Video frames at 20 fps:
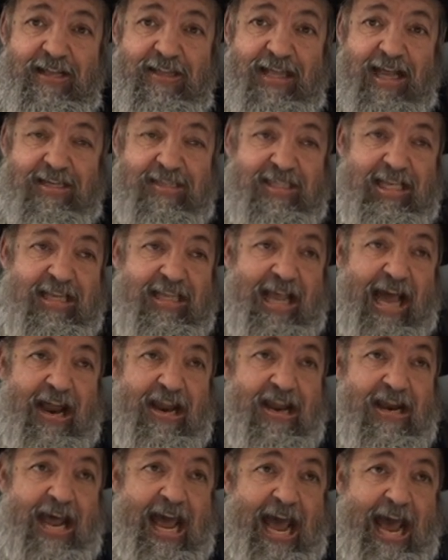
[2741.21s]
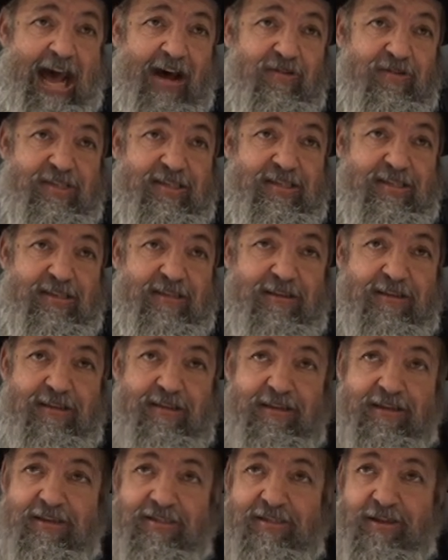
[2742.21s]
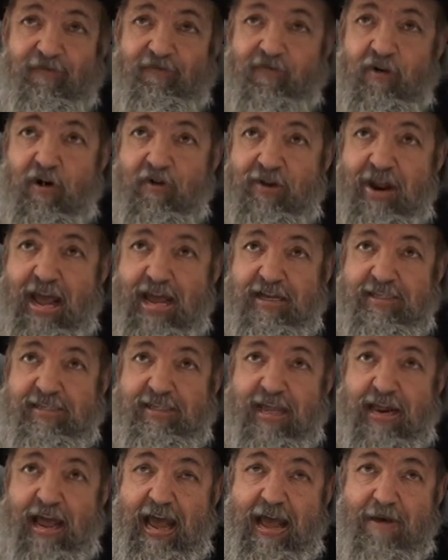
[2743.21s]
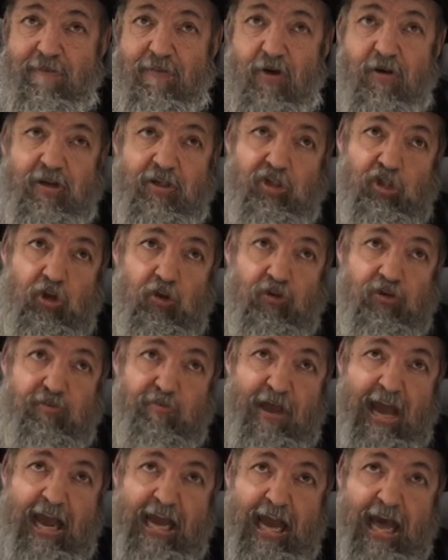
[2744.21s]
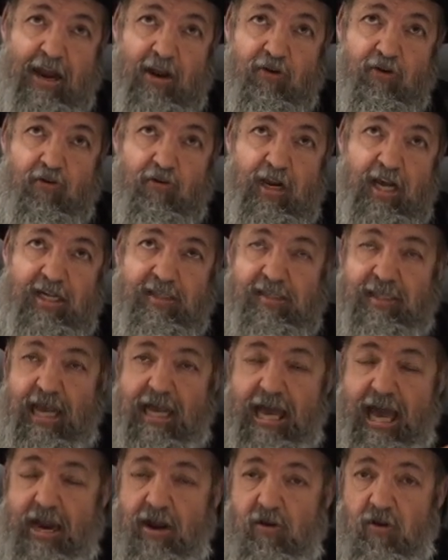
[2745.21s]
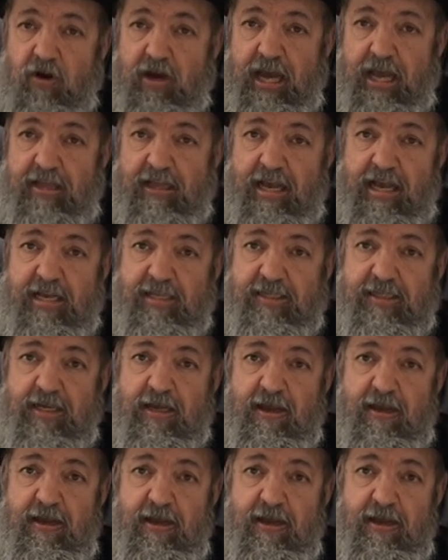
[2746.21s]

They sit down in the house, there's a phone next to them. Excuse me, I gotta do this, I gotta look at this.